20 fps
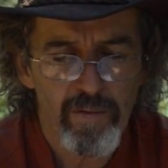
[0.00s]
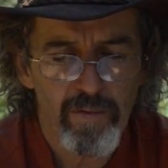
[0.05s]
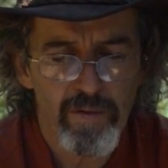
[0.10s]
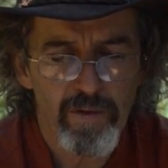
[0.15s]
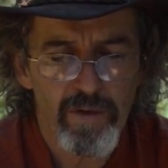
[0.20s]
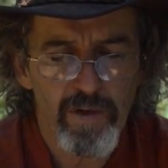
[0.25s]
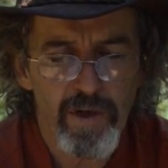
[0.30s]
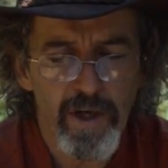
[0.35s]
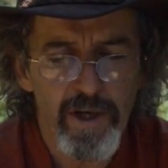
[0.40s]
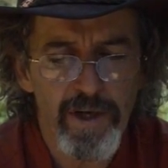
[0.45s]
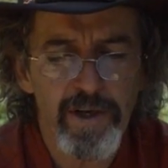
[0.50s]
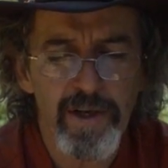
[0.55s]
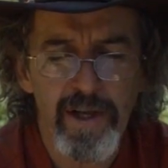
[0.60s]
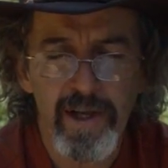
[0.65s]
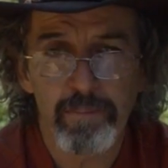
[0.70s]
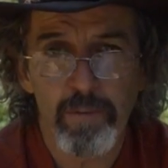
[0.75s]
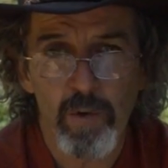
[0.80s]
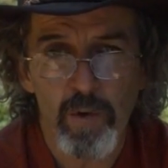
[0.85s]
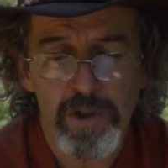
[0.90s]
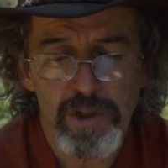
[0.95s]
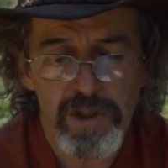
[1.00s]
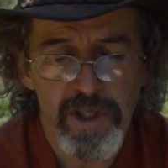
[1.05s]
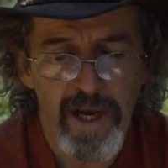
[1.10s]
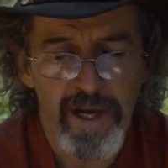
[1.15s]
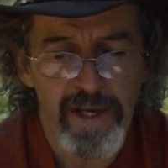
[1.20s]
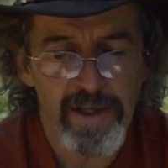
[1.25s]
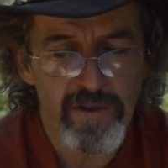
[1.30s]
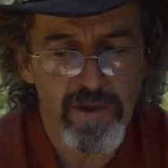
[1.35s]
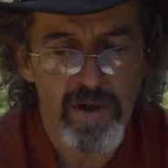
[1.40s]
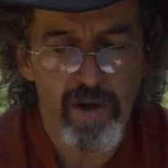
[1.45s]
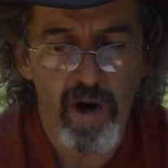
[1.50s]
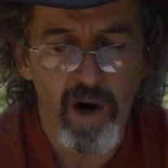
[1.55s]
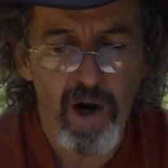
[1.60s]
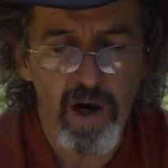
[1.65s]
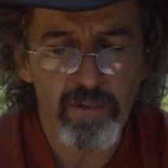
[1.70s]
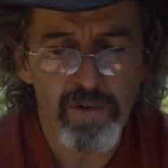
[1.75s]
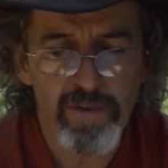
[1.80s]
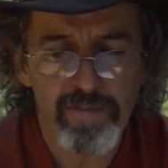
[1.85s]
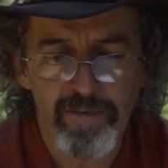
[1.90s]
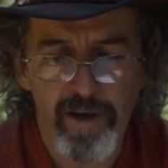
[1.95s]
You're going to need more shade, so
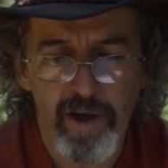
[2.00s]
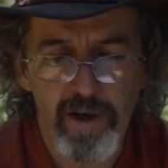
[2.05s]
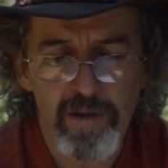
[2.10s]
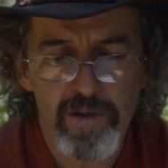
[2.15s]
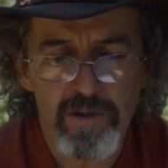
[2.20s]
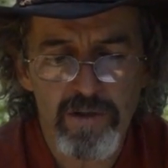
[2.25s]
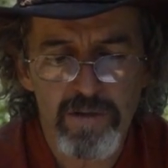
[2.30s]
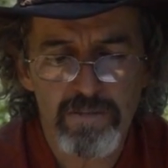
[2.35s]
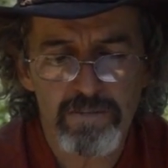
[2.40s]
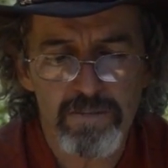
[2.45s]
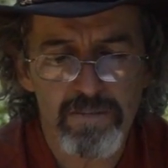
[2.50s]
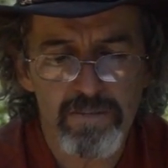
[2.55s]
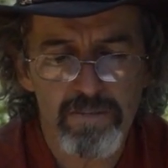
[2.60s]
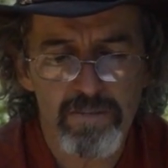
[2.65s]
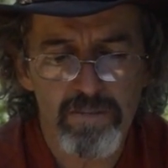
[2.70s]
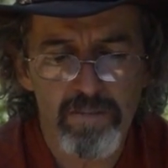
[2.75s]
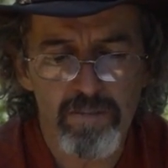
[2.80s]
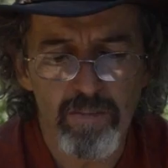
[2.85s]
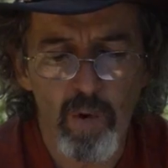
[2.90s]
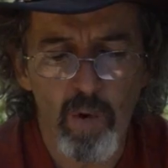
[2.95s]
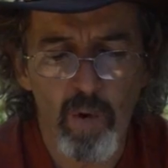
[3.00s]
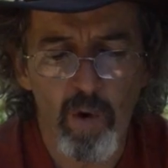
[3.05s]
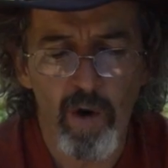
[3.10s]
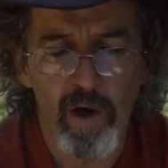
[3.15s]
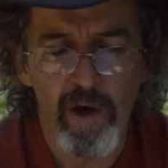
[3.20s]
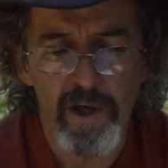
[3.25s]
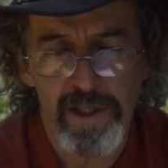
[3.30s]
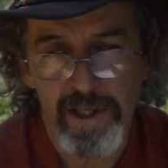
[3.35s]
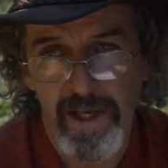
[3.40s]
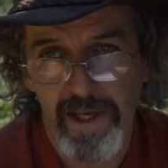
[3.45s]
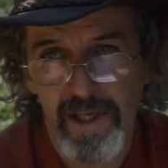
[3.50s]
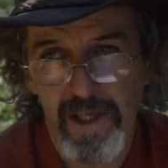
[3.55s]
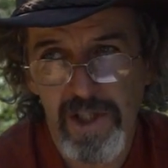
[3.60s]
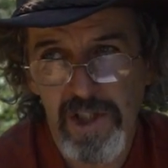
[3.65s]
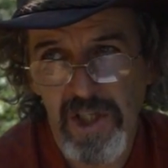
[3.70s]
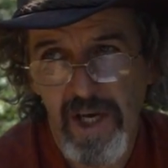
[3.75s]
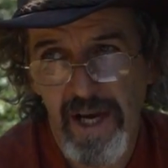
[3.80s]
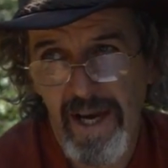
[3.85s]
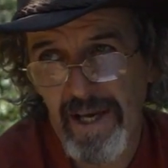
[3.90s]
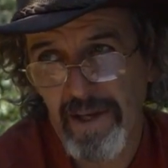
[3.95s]
I would focus more on getting
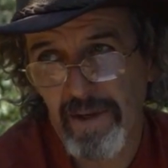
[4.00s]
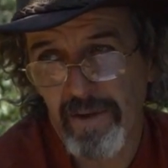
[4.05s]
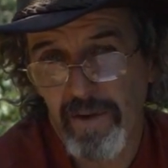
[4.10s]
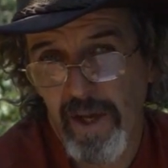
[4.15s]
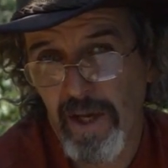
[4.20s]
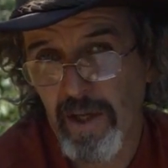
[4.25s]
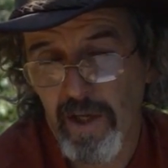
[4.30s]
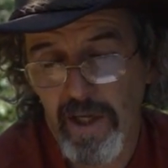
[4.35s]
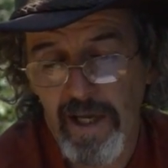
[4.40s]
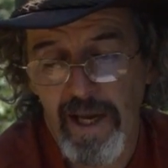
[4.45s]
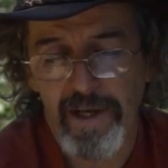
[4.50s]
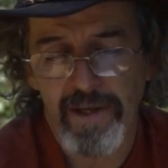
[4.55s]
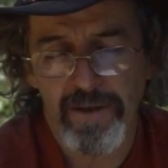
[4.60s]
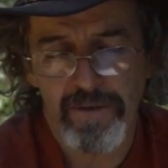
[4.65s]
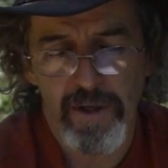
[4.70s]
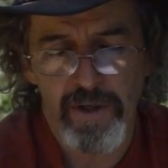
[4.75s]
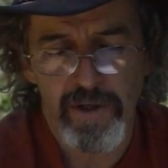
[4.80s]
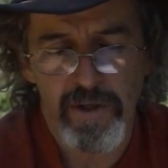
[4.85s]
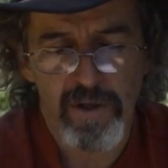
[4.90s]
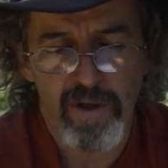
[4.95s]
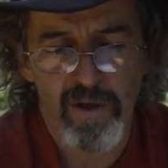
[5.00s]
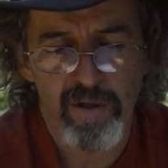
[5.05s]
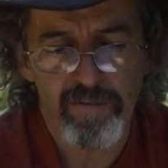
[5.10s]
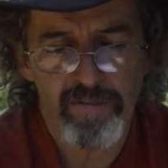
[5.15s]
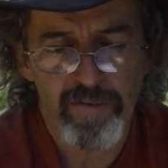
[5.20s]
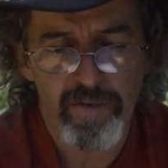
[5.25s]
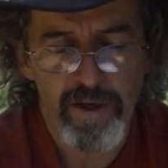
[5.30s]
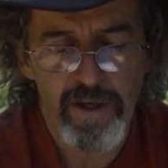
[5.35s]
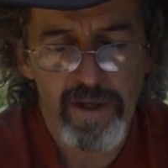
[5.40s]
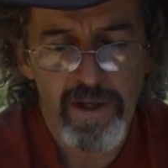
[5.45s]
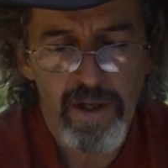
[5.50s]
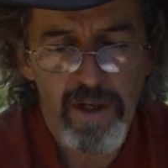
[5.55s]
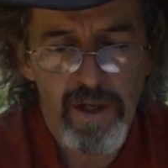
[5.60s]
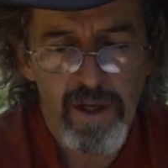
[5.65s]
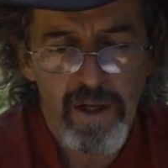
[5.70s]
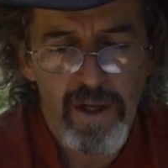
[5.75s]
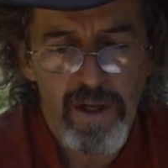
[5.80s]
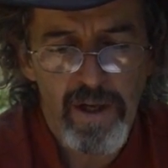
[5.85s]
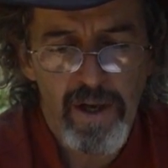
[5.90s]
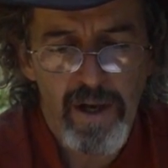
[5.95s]
shade, and then you can grow your comfrey.
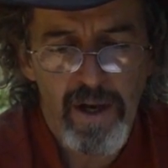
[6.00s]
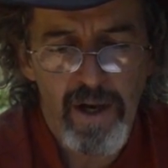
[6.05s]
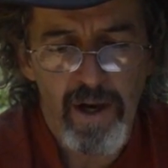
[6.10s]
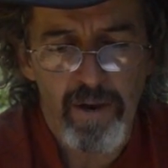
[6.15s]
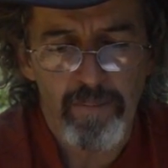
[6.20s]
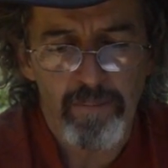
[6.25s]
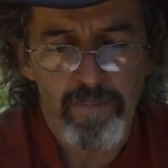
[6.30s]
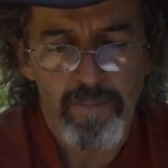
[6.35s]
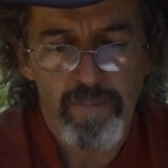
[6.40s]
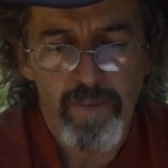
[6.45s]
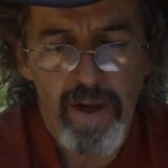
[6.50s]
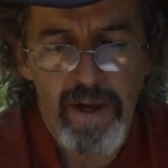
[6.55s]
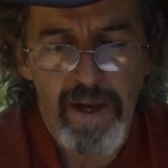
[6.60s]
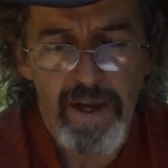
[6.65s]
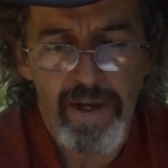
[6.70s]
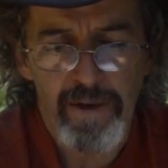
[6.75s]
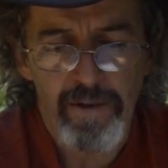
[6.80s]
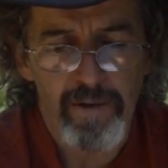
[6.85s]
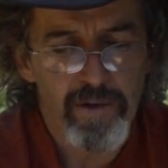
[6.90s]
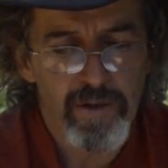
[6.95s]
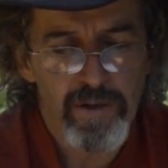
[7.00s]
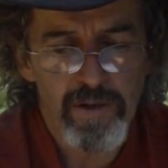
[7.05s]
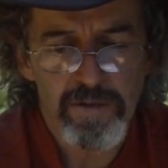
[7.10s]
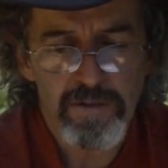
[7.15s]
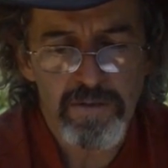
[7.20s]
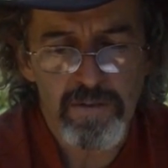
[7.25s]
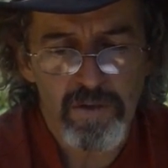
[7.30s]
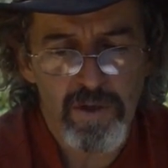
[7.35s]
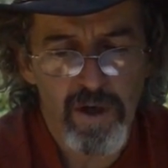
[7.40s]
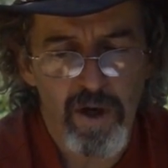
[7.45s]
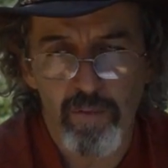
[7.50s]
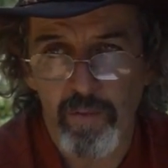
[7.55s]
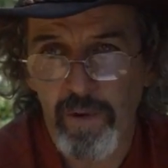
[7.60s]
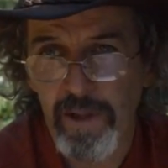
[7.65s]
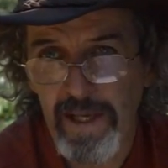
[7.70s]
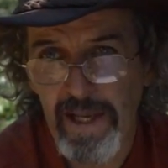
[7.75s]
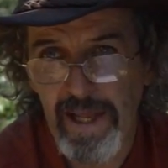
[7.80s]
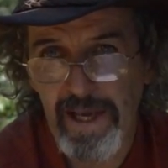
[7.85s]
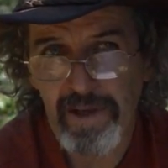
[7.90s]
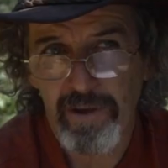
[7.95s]
And just go
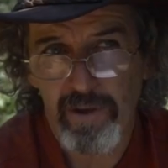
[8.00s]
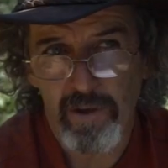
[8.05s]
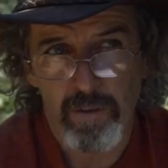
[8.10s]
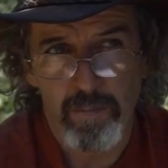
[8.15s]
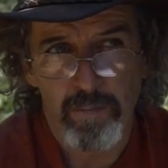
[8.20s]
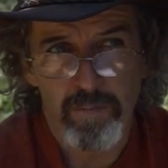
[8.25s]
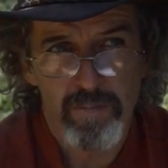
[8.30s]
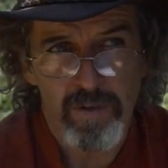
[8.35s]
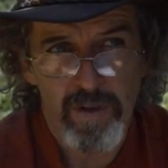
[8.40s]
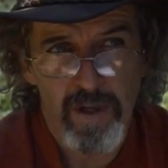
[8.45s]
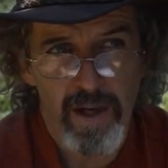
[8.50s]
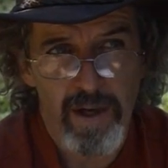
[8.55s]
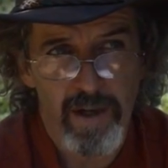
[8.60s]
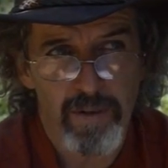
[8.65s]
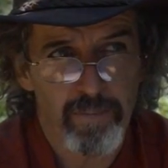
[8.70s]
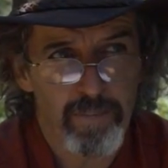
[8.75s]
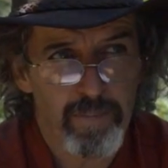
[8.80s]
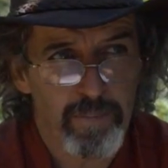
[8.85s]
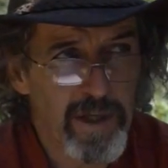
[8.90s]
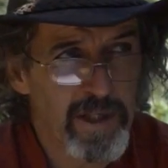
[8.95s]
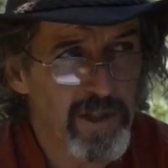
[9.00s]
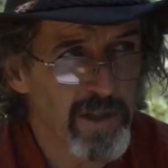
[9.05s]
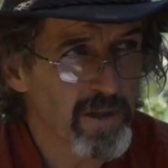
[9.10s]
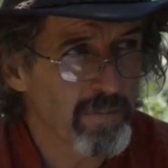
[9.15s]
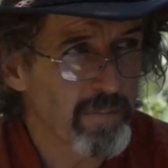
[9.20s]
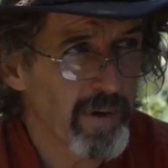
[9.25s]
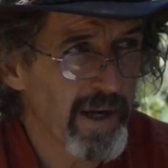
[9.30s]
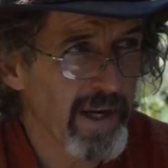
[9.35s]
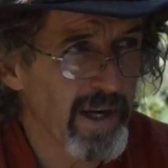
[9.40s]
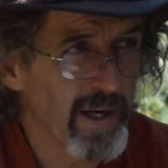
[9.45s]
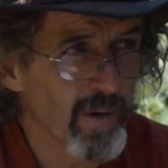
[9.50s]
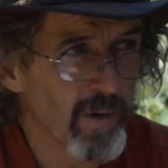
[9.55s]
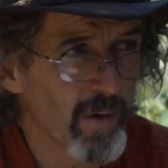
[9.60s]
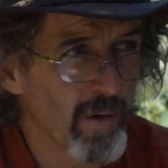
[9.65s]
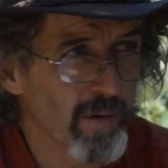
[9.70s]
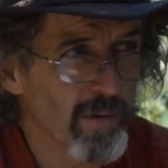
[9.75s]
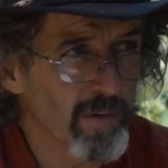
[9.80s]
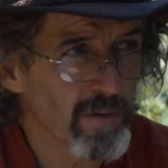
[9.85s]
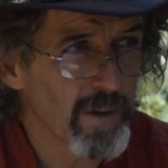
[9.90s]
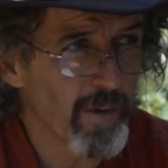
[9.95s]
with legumes, pigeon pea
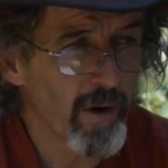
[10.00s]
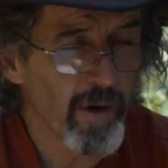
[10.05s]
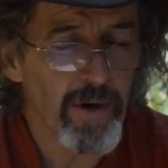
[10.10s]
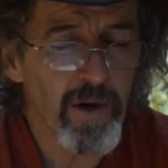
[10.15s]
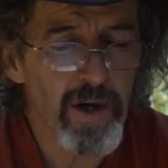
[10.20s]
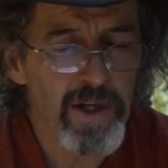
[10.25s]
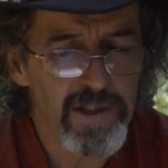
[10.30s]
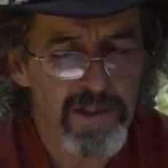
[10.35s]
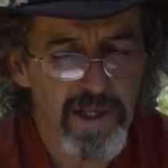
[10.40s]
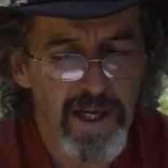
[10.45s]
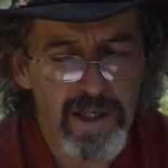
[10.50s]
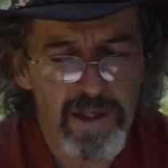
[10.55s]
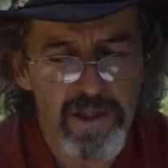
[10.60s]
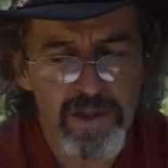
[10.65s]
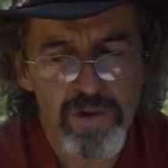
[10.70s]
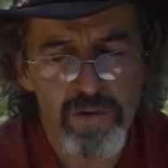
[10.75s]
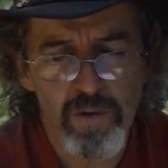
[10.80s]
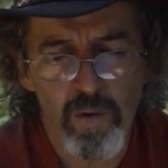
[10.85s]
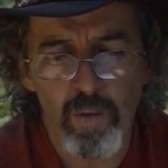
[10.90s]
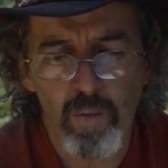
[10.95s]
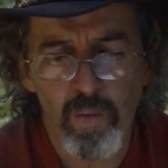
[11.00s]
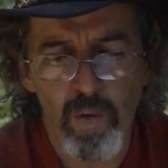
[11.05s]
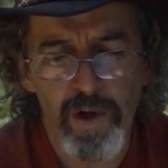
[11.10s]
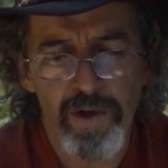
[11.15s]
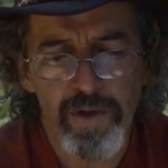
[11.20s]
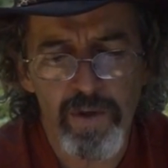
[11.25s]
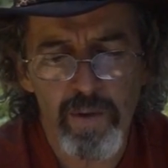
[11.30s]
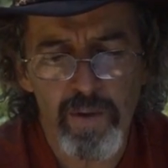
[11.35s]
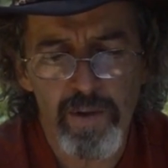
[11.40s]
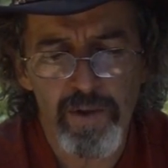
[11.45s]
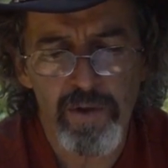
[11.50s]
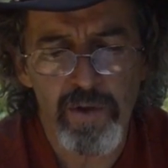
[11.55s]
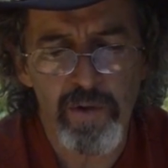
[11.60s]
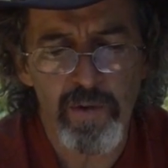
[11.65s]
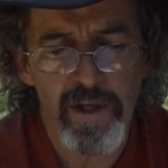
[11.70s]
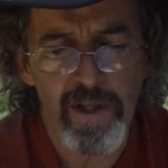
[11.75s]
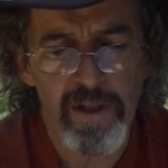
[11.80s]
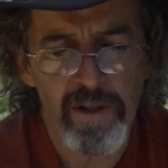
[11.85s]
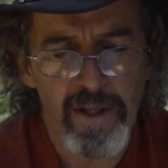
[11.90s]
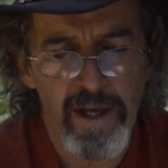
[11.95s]
or something. I'm not exactly sure what you're
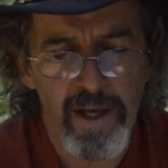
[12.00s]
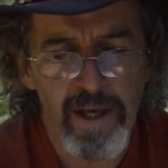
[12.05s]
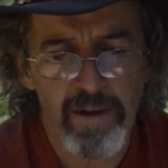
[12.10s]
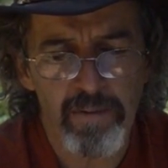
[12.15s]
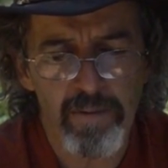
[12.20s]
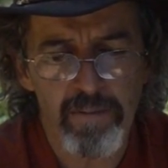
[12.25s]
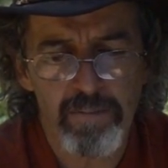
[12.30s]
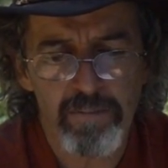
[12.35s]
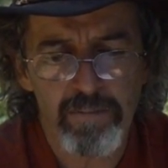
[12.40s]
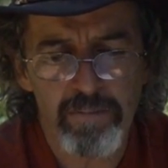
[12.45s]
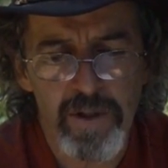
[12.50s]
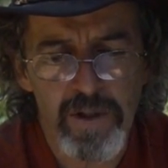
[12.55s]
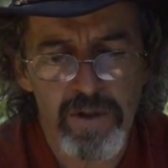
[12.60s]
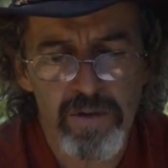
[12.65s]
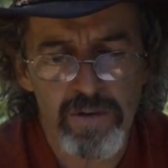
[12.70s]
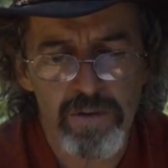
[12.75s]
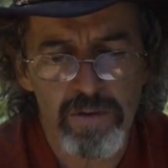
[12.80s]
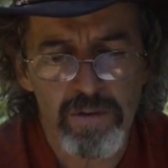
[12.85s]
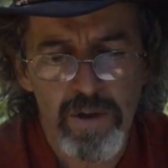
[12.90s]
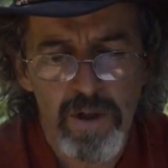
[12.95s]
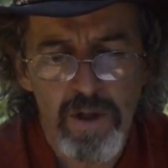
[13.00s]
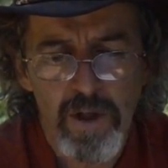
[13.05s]
doing there, Mitchell,